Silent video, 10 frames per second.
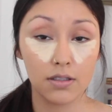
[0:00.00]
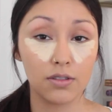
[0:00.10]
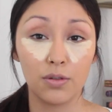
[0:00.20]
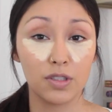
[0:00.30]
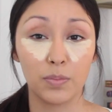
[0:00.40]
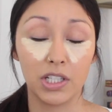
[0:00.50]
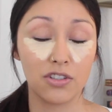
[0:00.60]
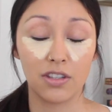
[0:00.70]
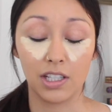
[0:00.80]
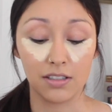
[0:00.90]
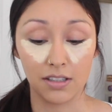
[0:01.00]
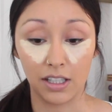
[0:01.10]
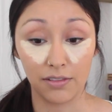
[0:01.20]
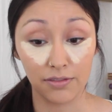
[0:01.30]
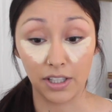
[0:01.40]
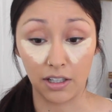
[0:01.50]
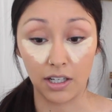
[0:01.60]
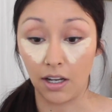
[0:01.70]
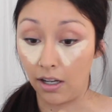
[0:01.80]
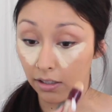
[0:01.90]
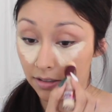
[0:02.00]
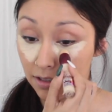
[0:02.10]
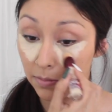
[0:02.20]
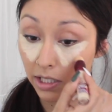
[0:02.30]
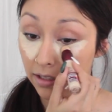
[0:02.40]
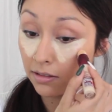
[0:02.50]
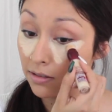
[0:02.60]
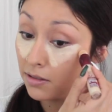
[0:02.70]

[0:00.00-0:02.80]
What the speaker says: This whole sponge thing is like very odd to me.